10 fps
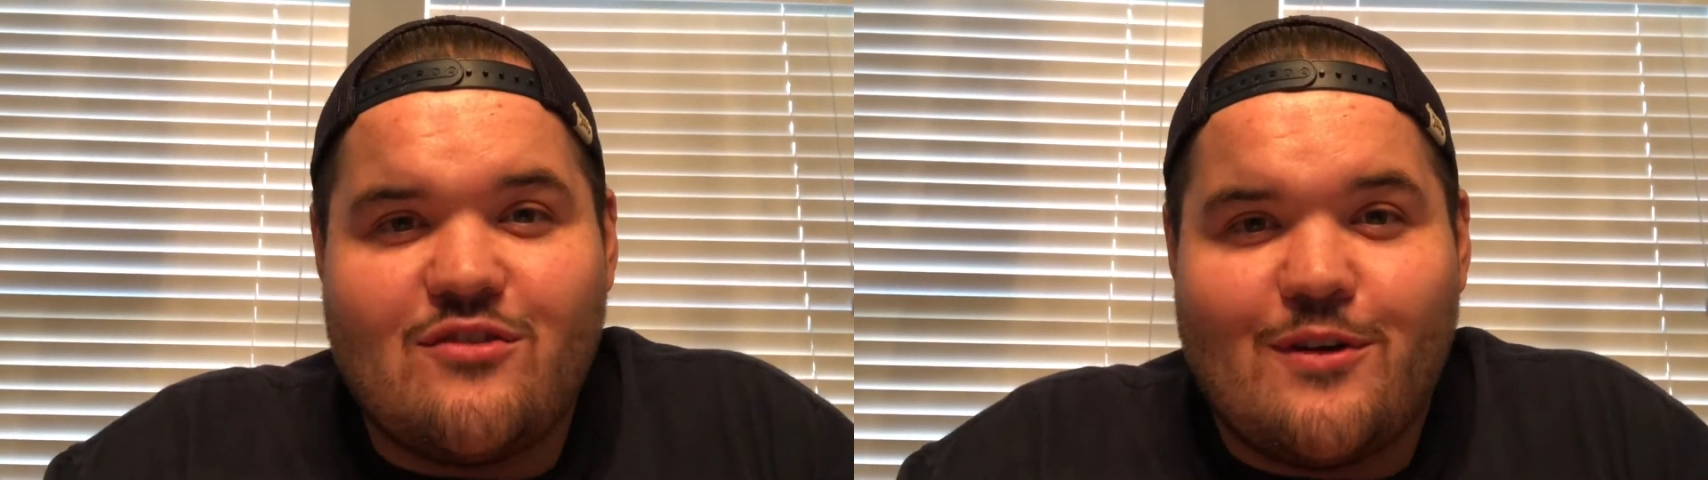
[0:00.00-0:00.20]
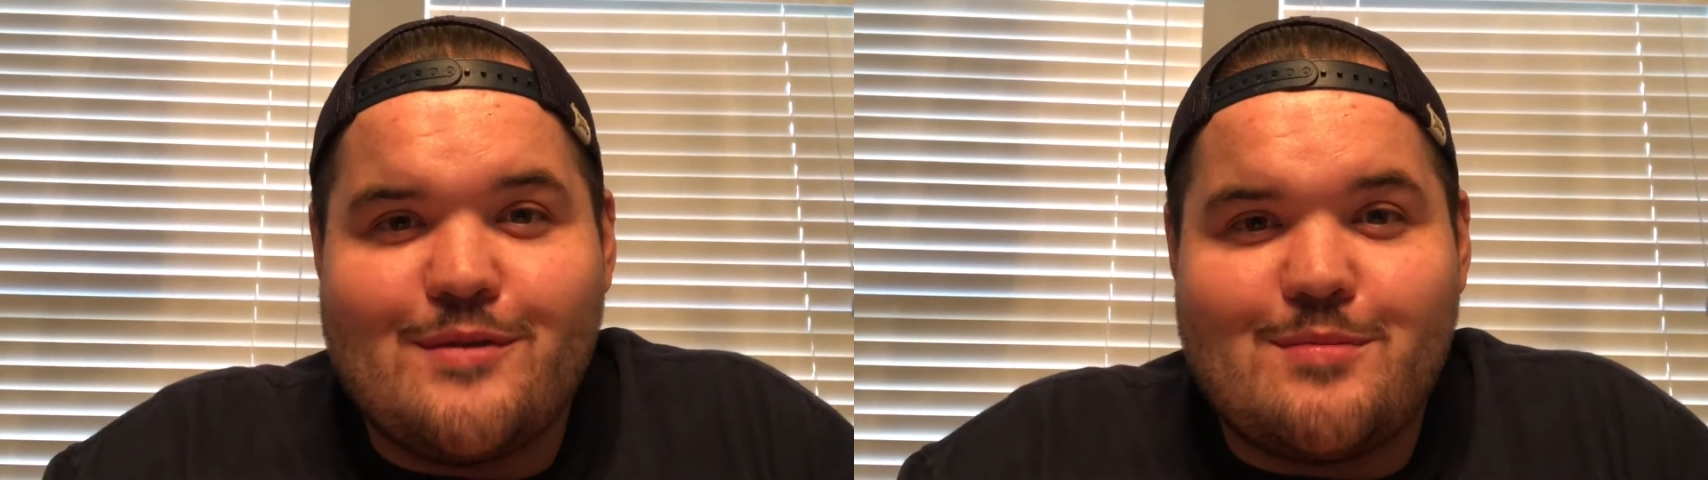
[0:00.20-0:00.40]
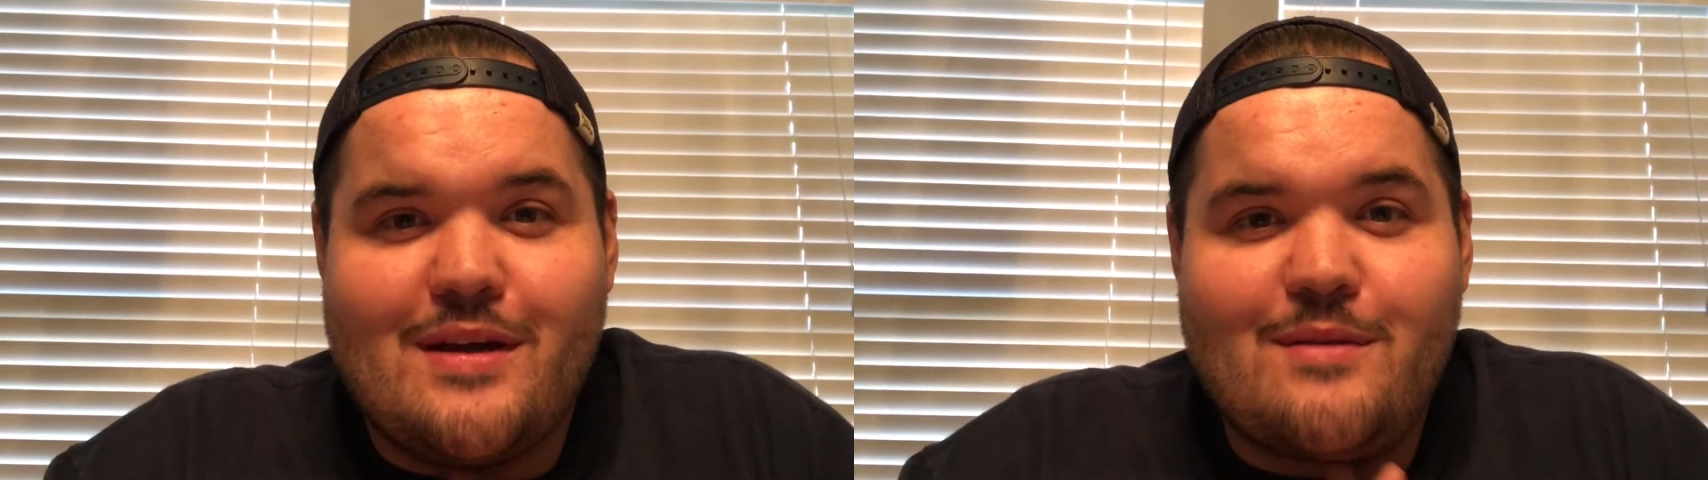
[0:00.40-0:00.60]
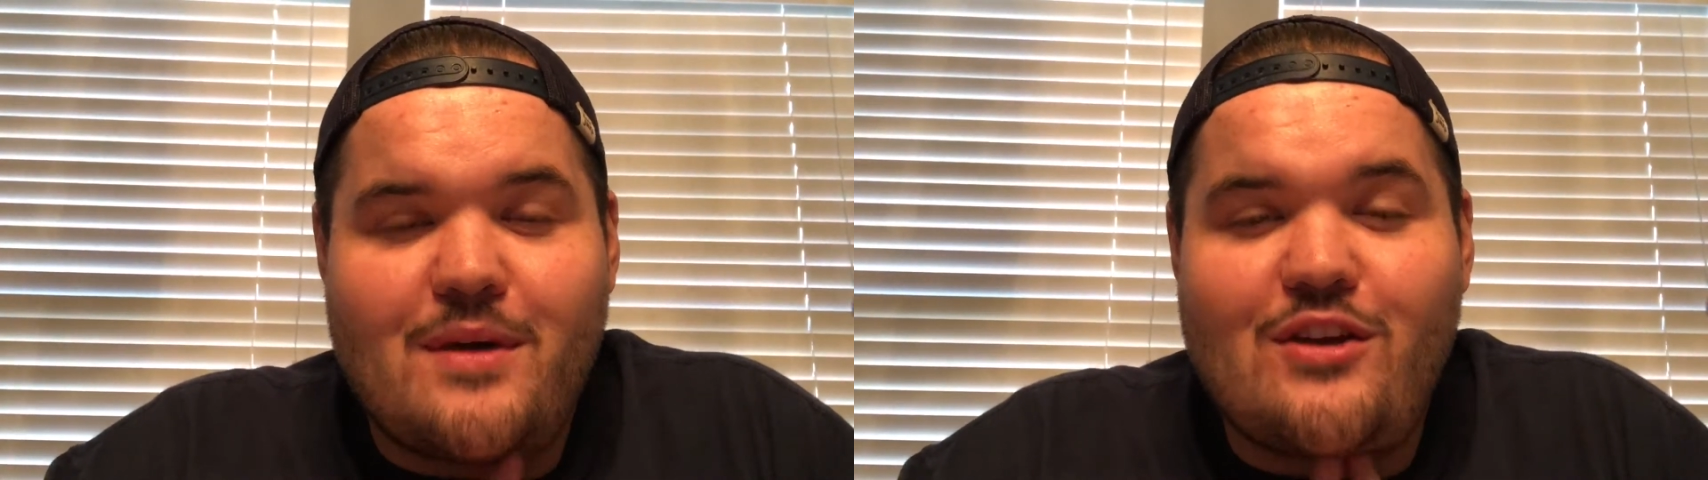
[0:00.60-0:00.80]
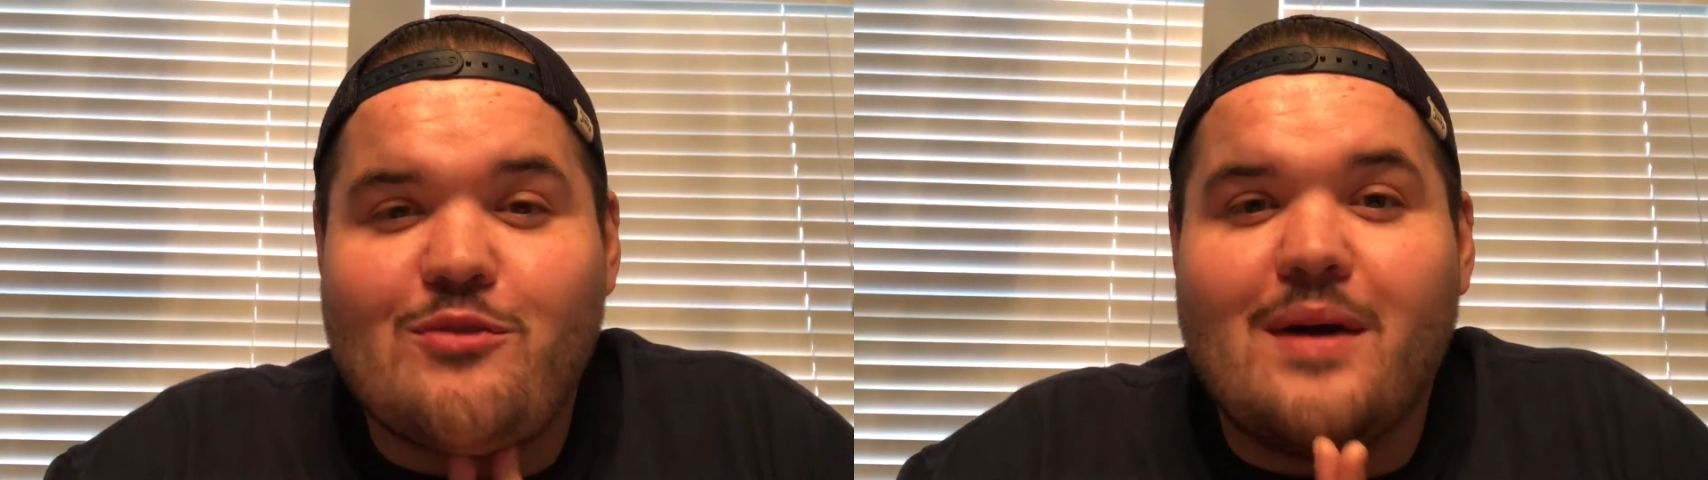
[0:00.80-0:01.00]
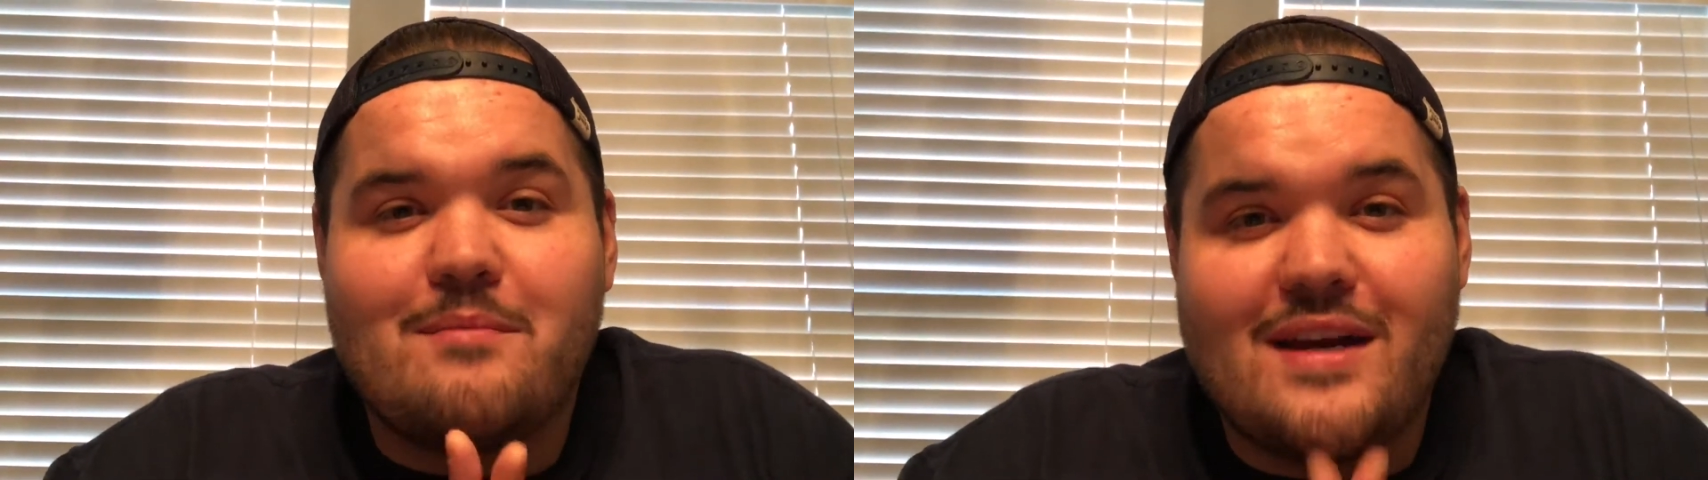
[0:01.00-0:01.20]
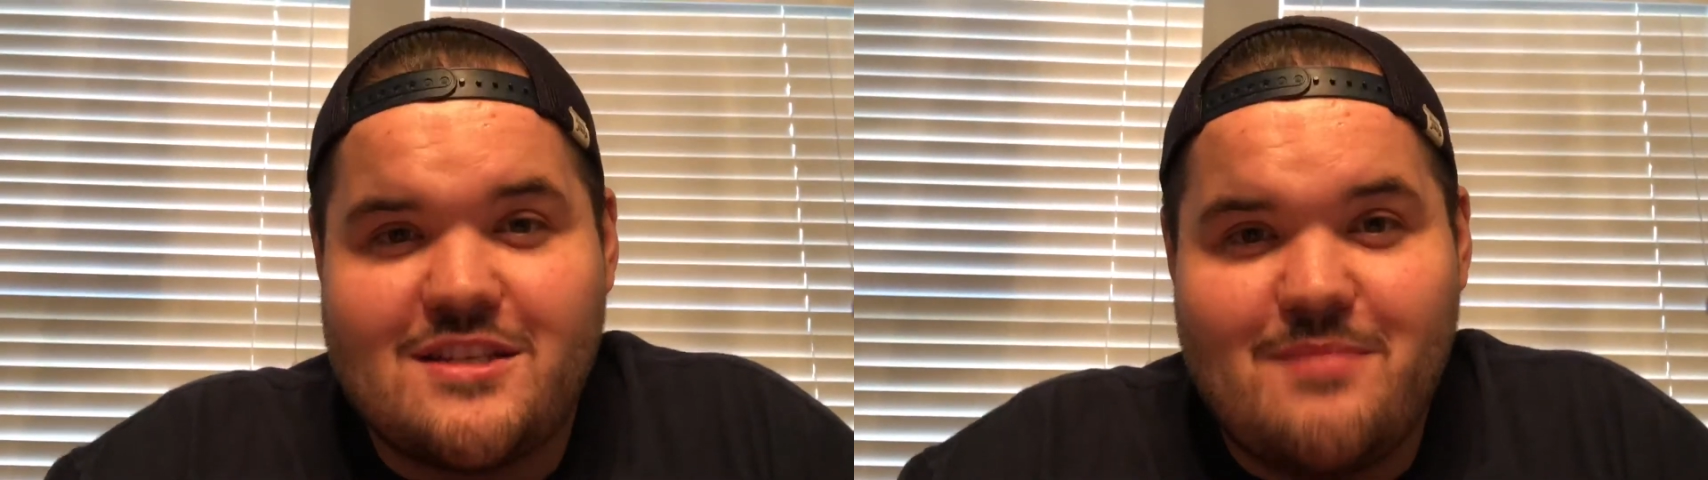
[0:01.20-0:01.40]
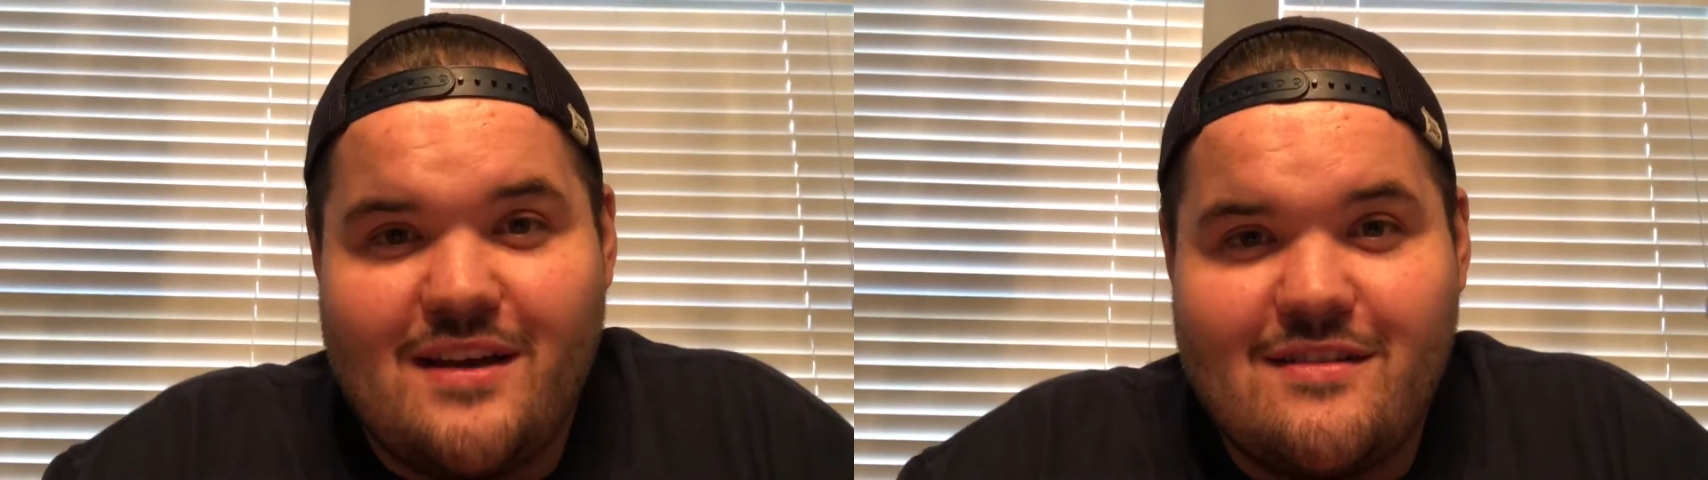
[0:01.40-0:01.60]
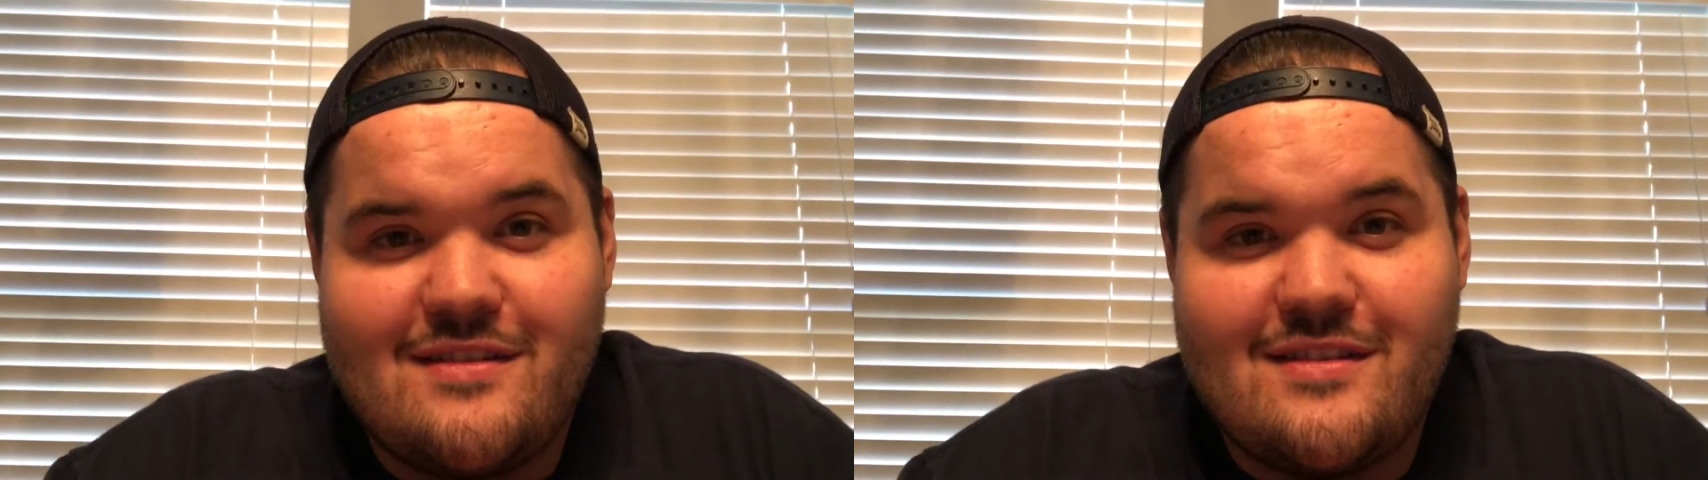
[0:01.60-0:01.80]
groomsman, but you're my best man.